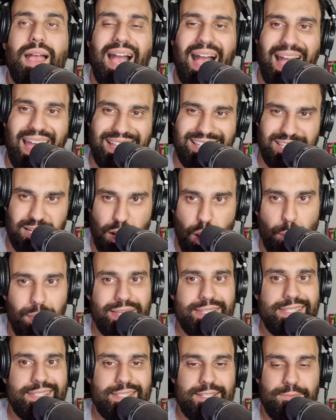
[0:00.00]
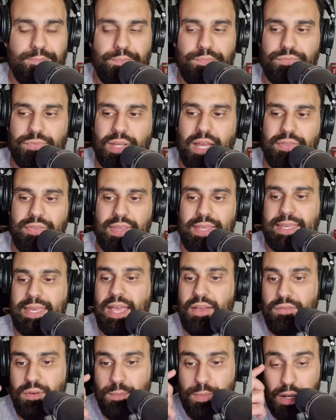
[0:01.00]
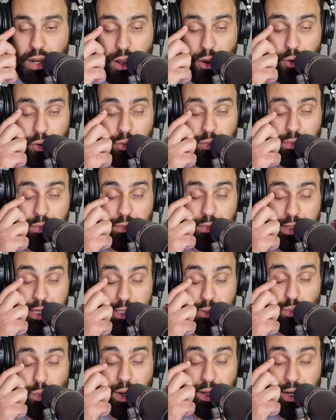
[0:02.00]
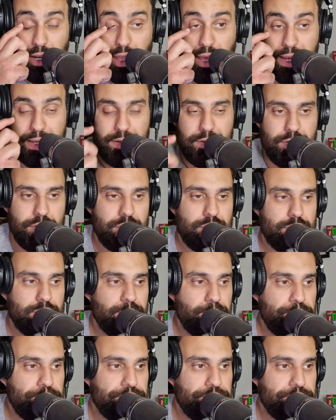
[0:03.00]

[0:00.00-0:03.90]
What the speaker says: at its lowest, I think Kevin Malone, his one-liners,